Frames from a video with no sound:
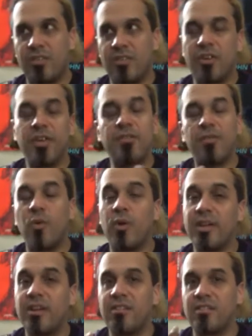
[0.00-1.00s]

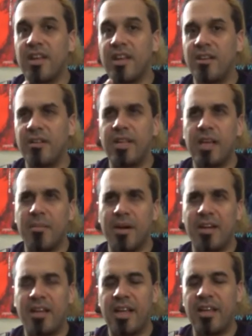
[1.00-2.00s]
34 years later, it came
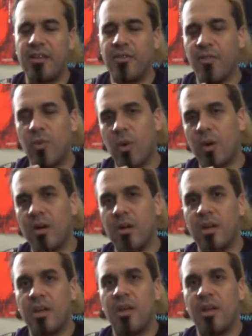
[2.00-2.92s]
out in 84,